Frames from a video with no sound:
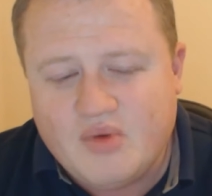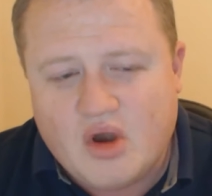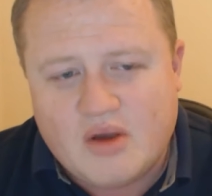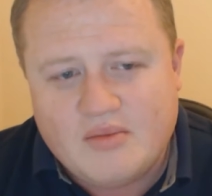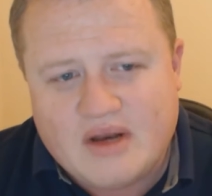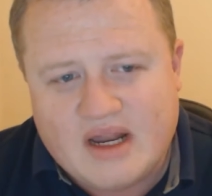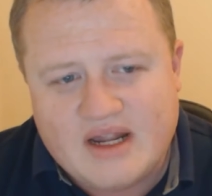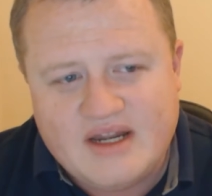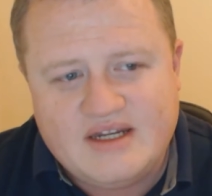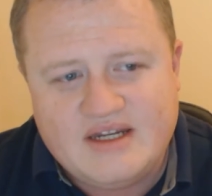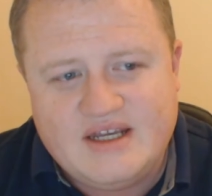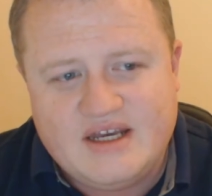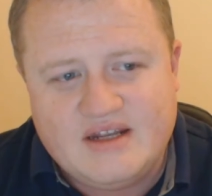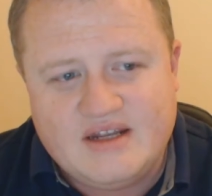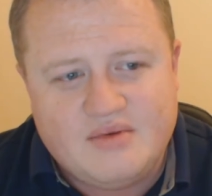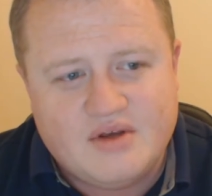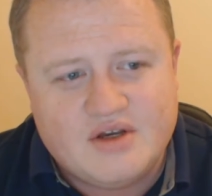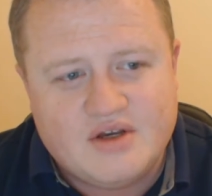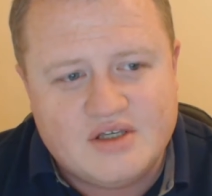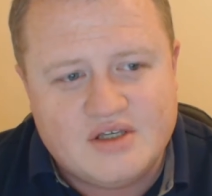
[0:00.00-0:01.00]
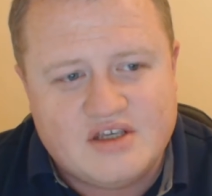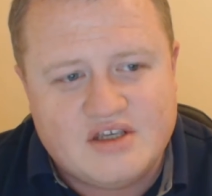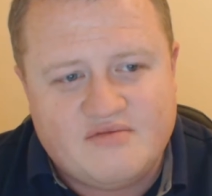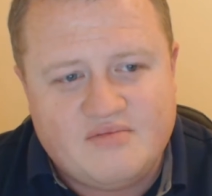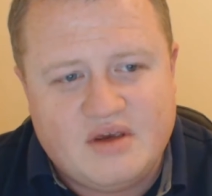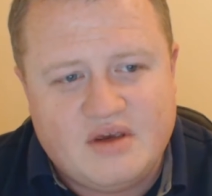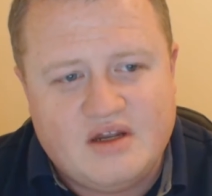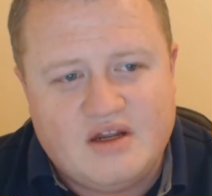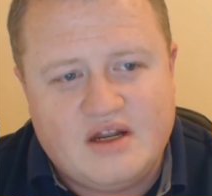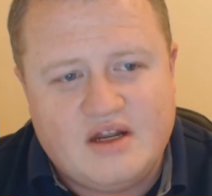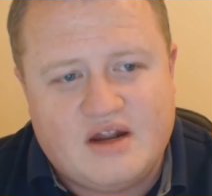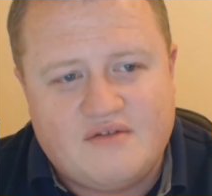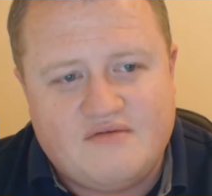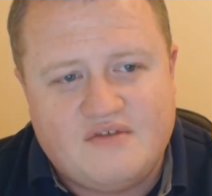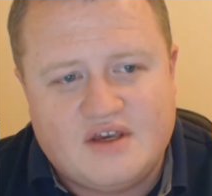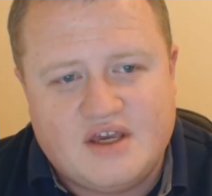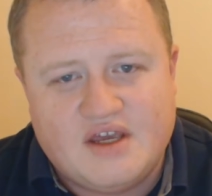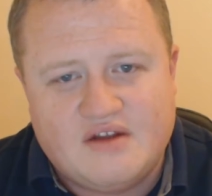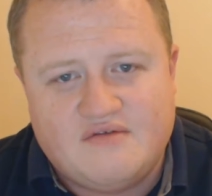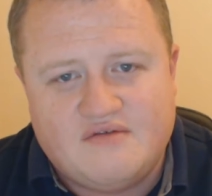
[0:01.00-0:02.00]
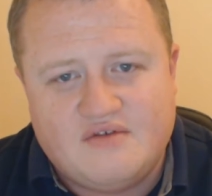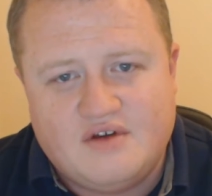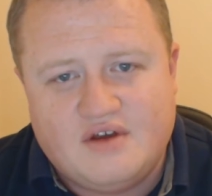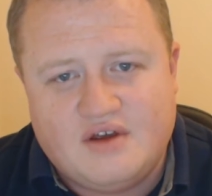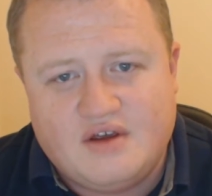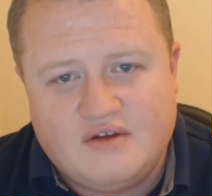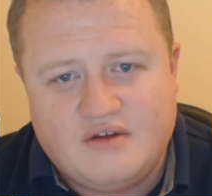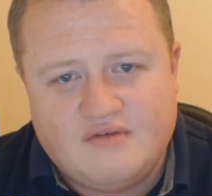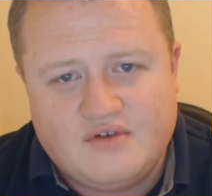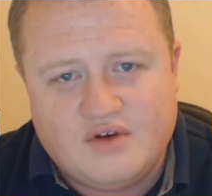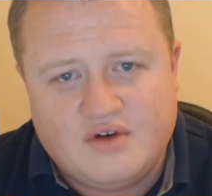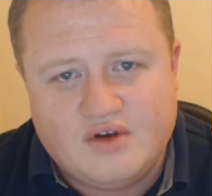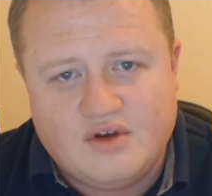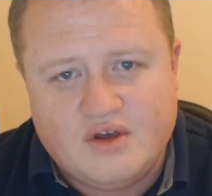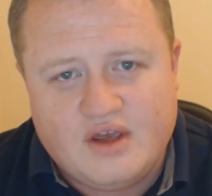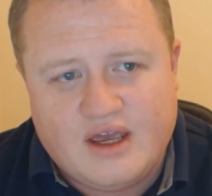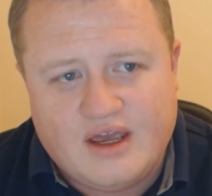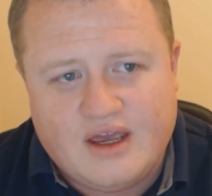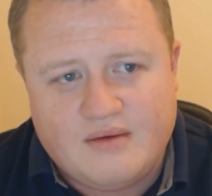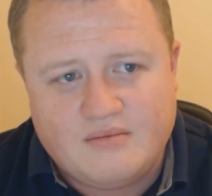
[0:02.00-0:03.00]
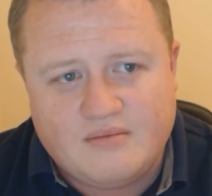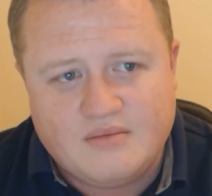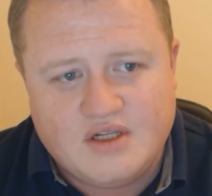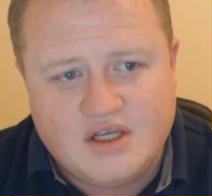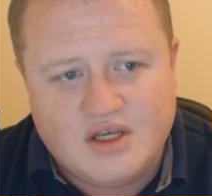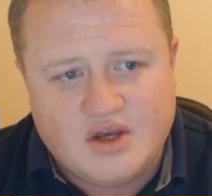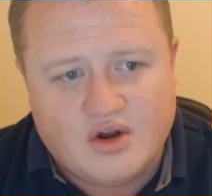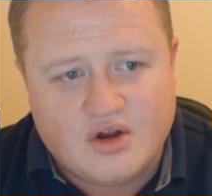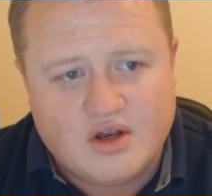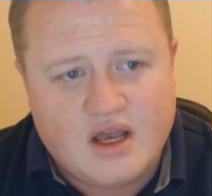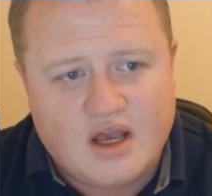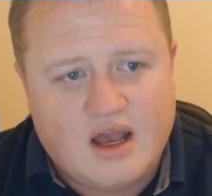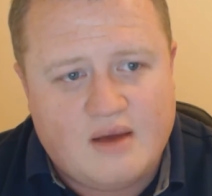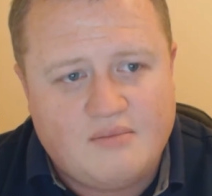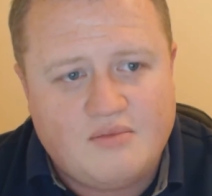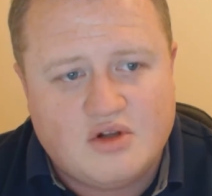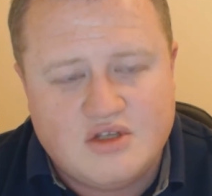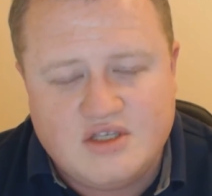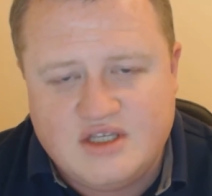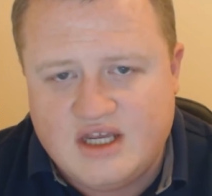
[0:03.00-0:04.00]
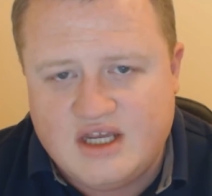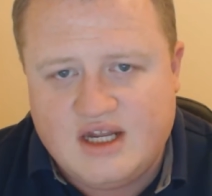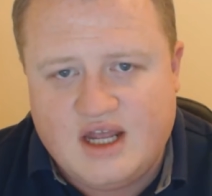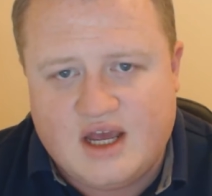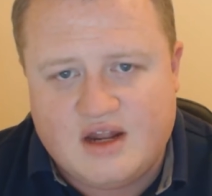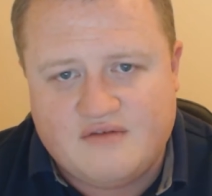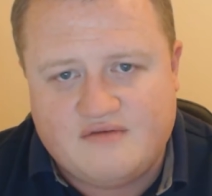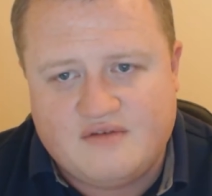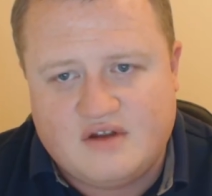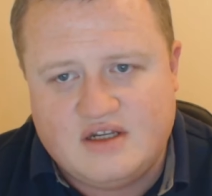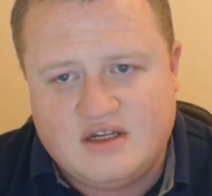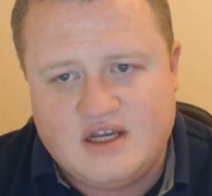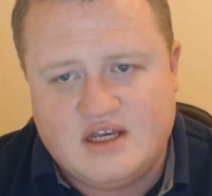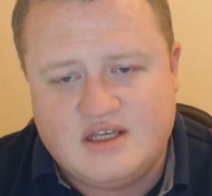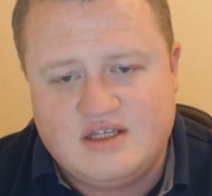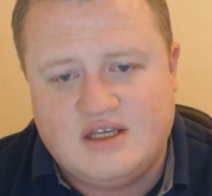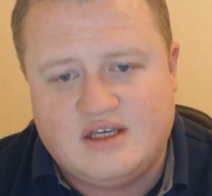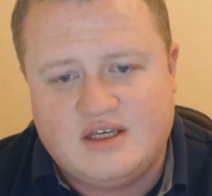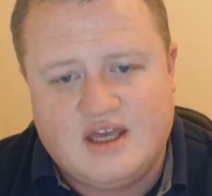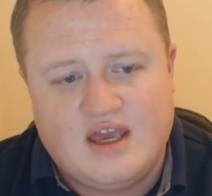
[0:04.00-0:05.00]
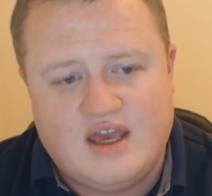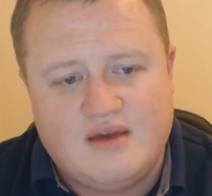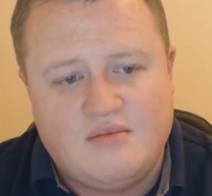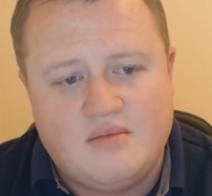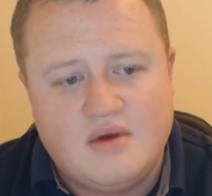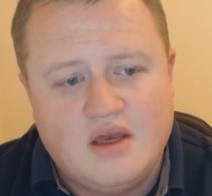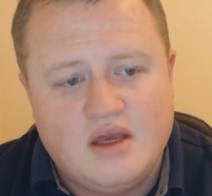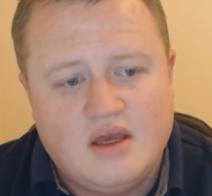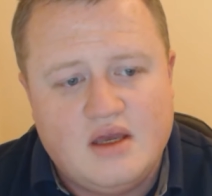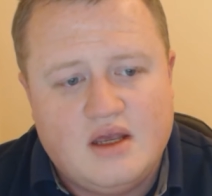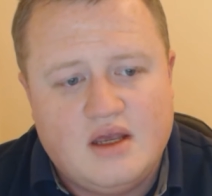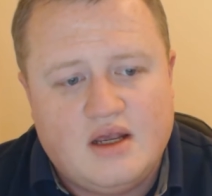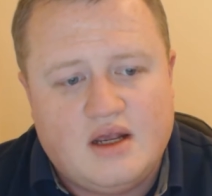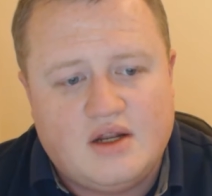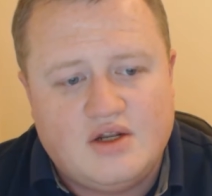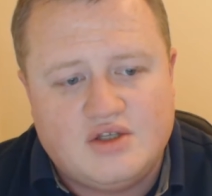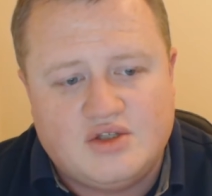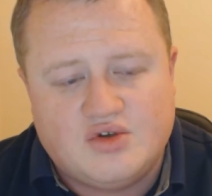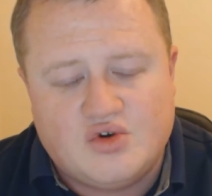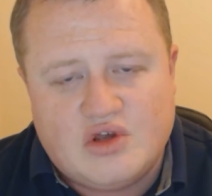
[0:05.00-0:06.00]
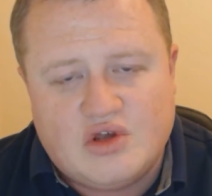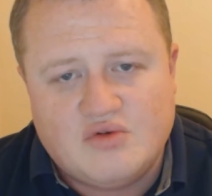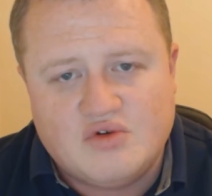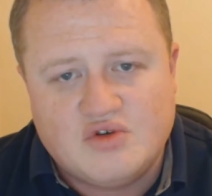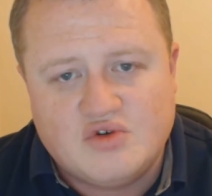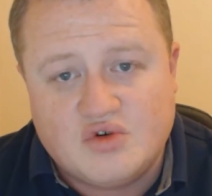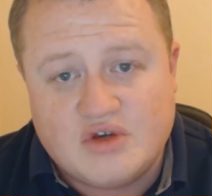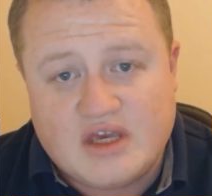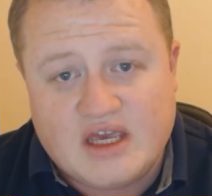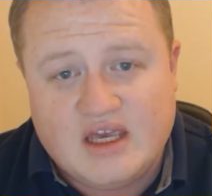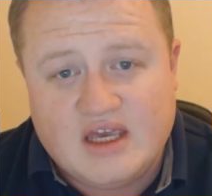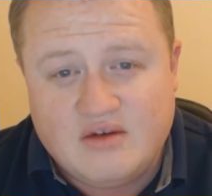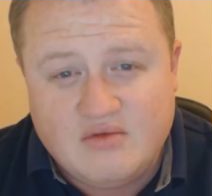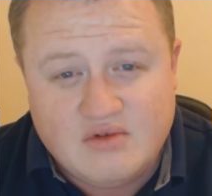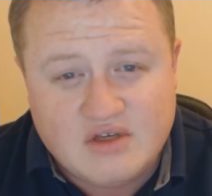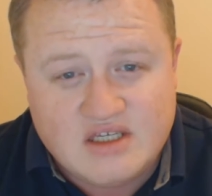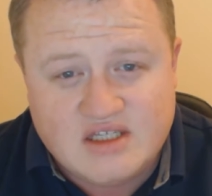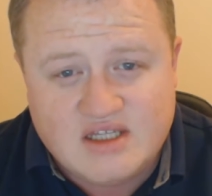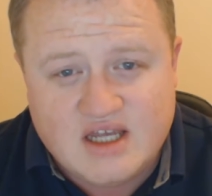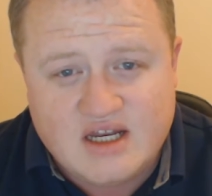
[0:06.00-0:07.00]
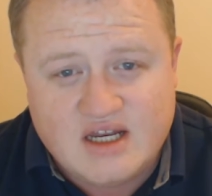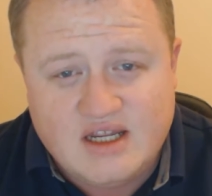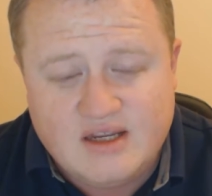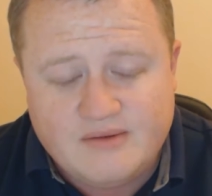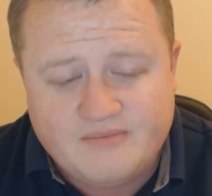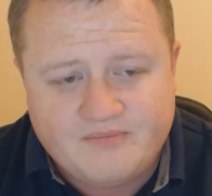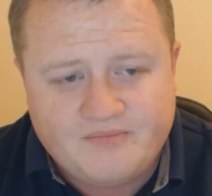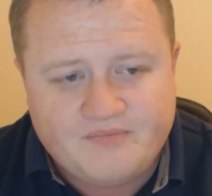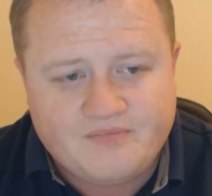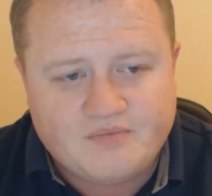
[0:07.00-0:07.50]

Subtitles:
But I'm glad he did, because I've been an advocate for De Jong. I'm not saying he had a fantastic game. I just thought he was okay, he was steady.